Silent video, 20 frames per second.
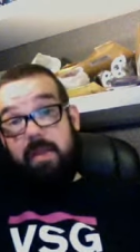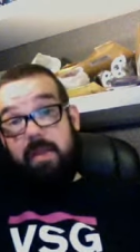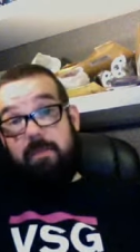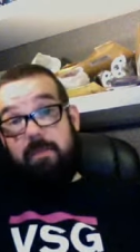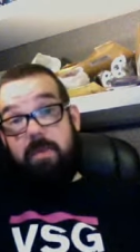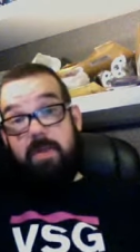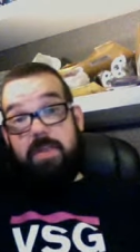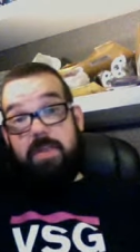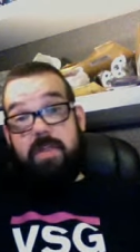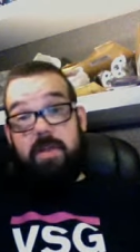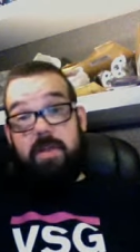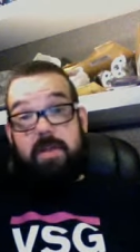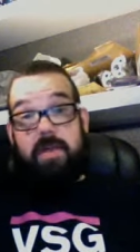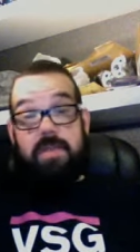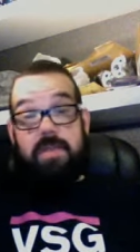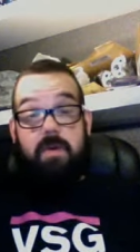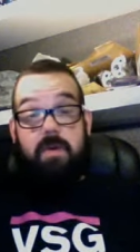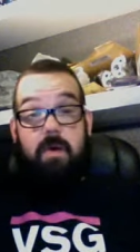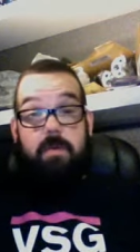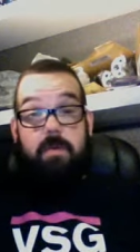the Perky Jerky,
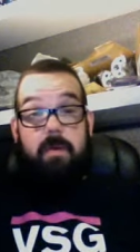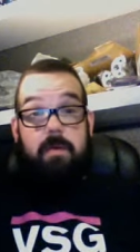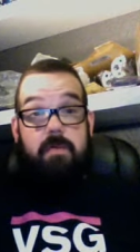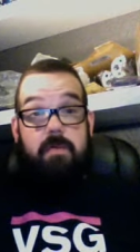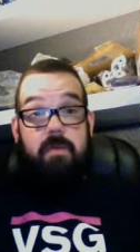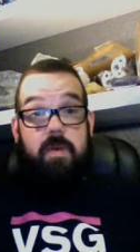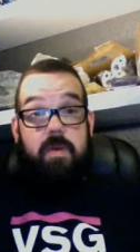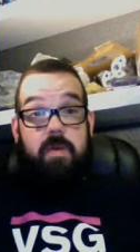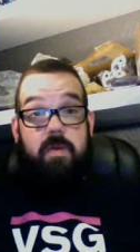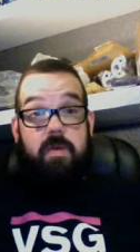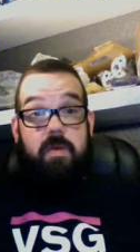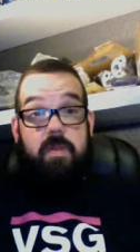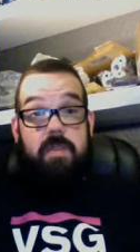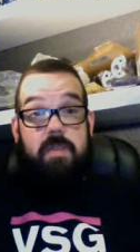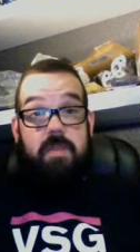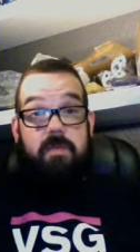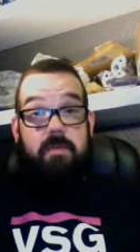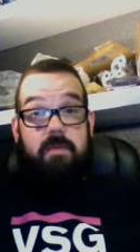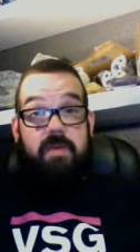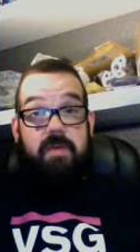so I'll probably be ordering
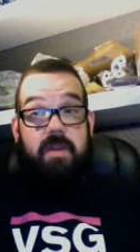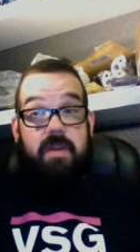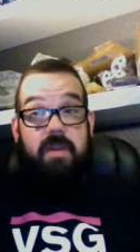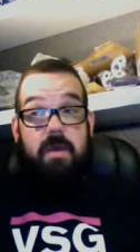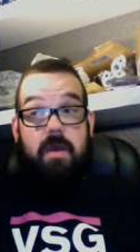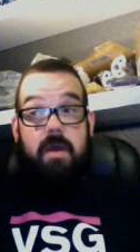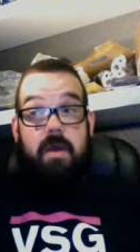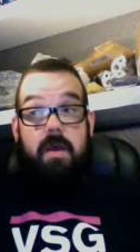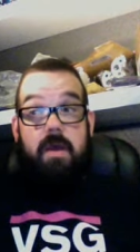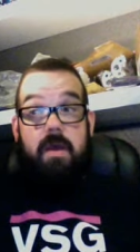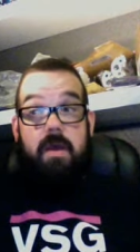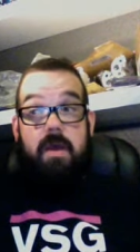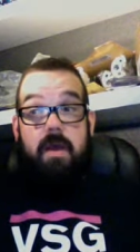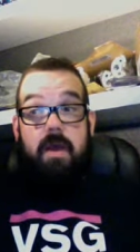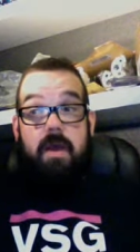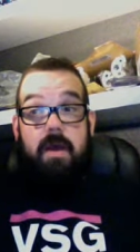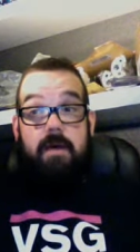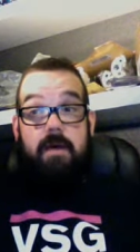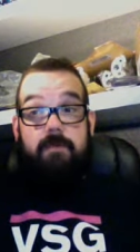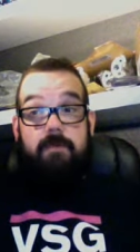some of it.
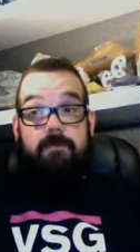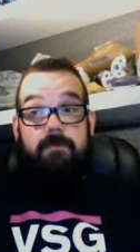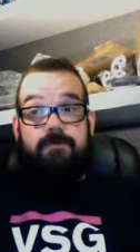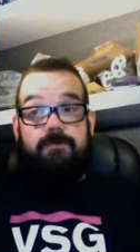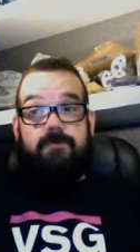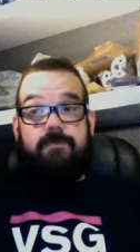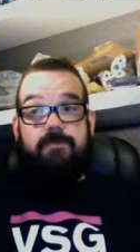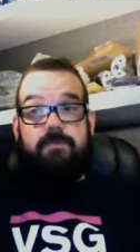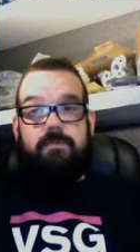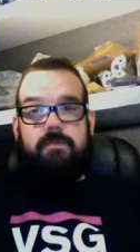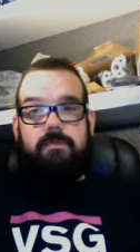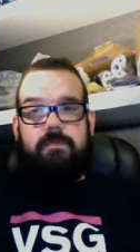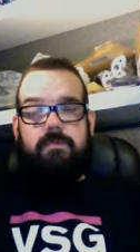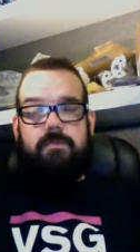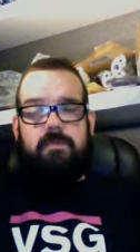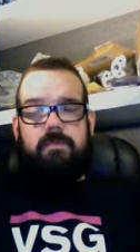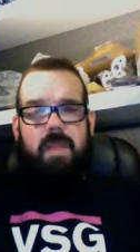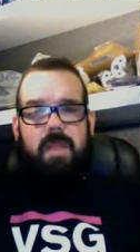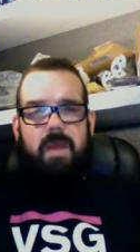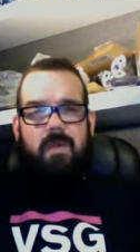Um,
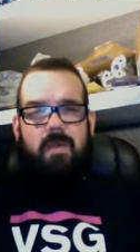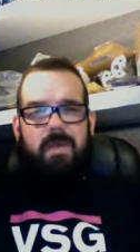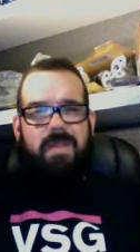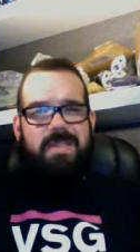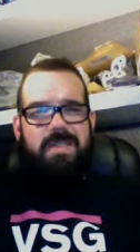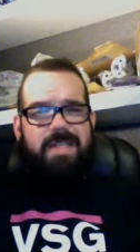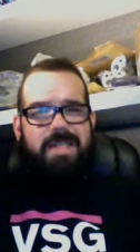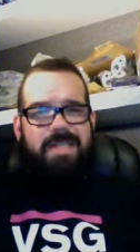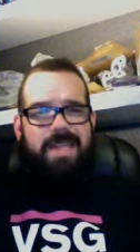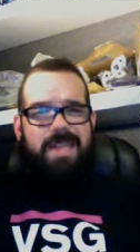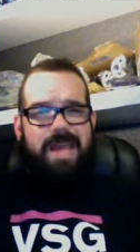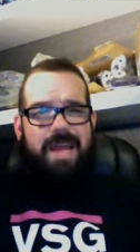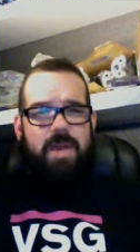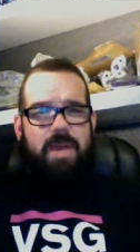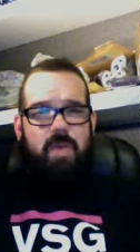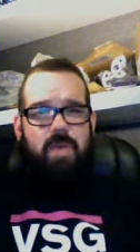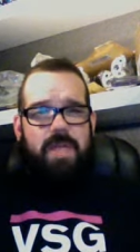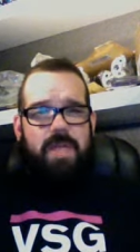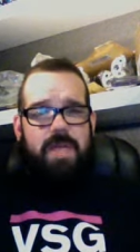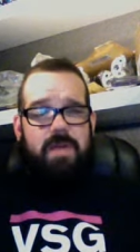I want to say it's an Echo
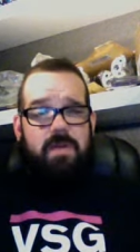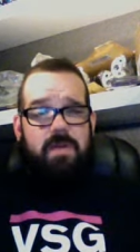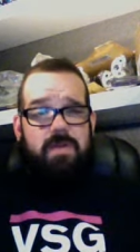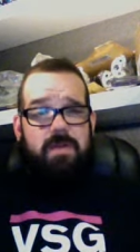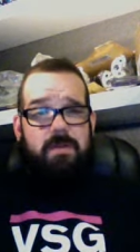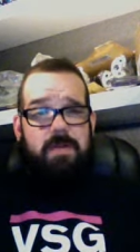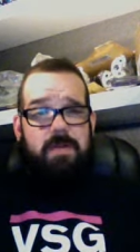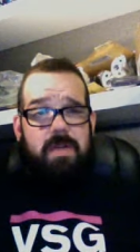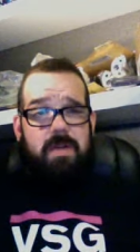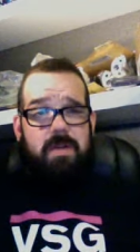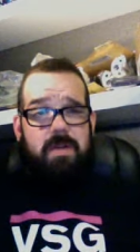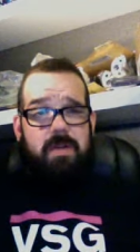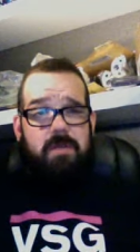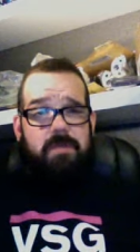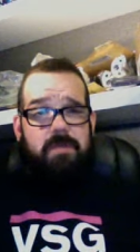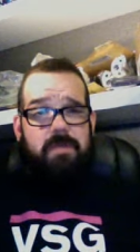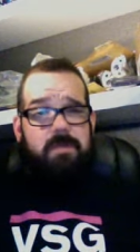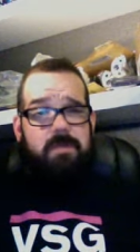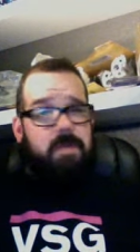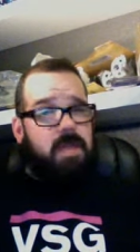deal or something or
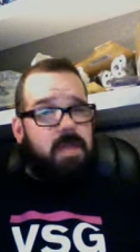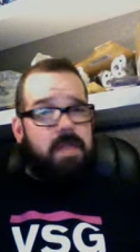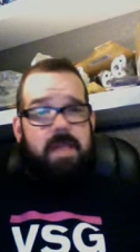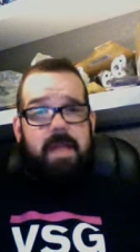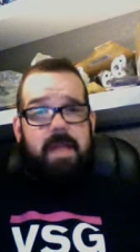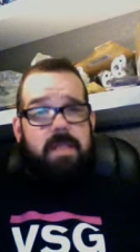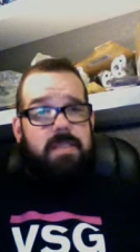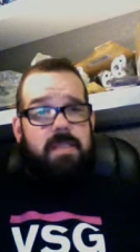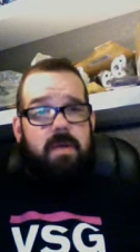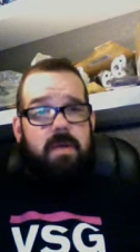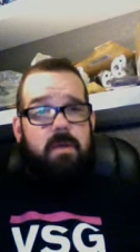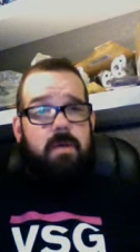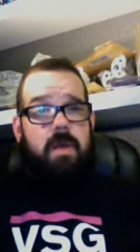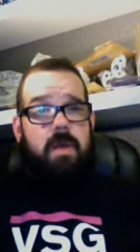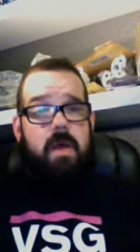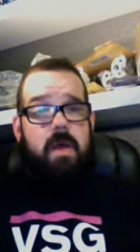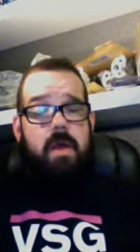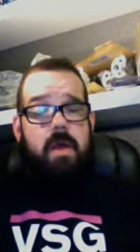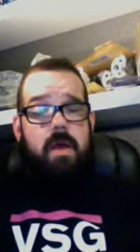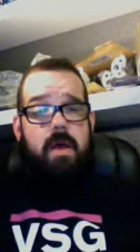something like that. So
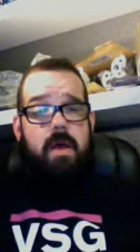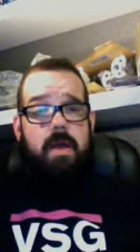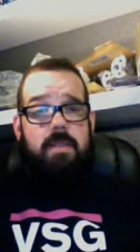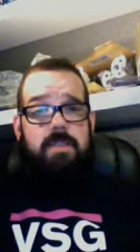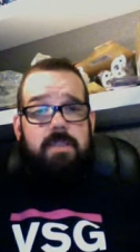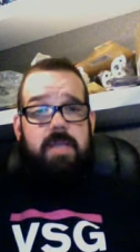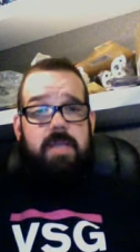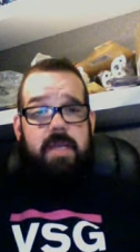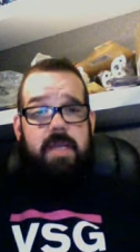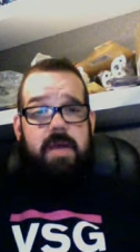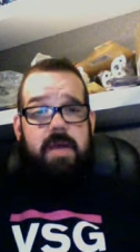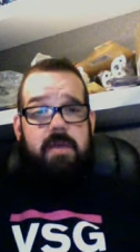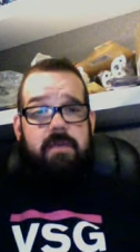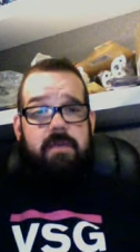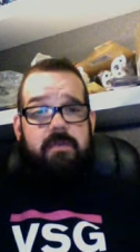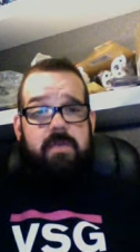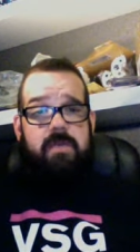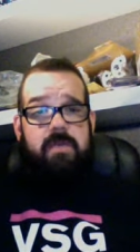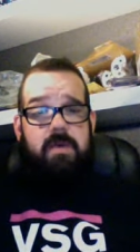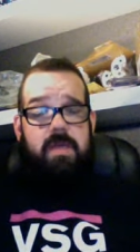check it out if
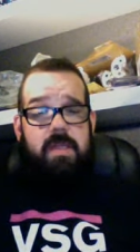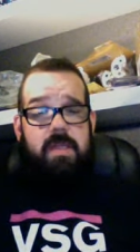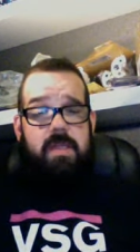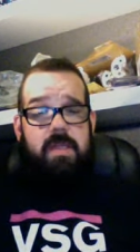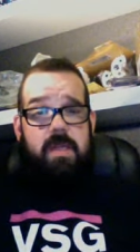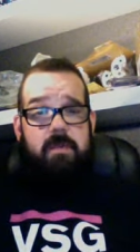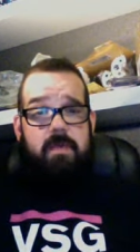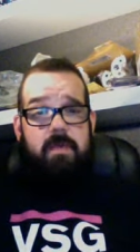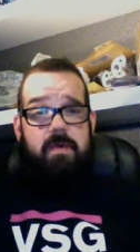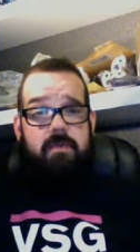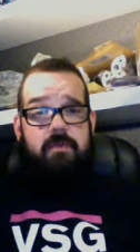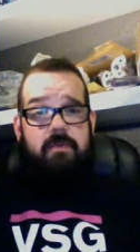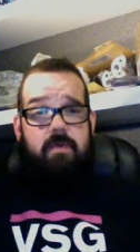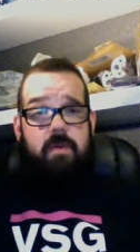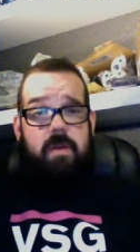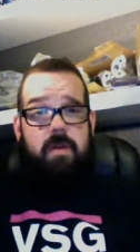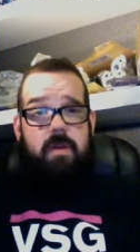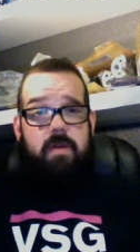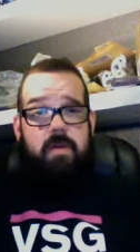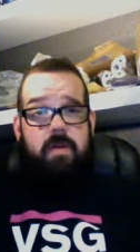you get the email for
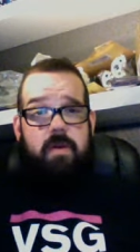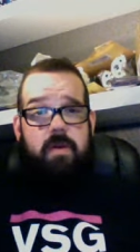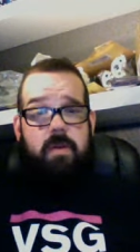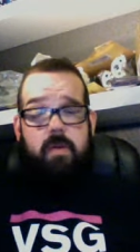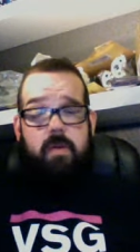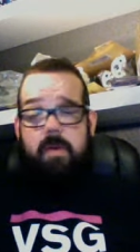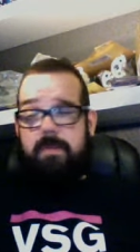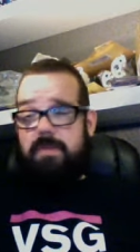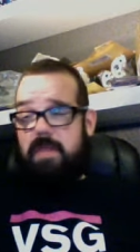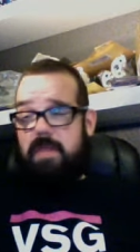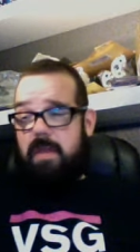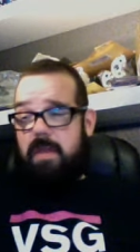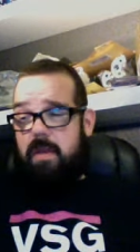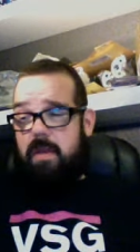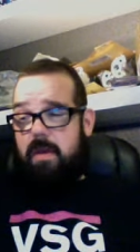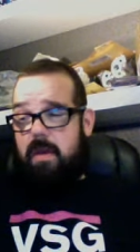it or go to the website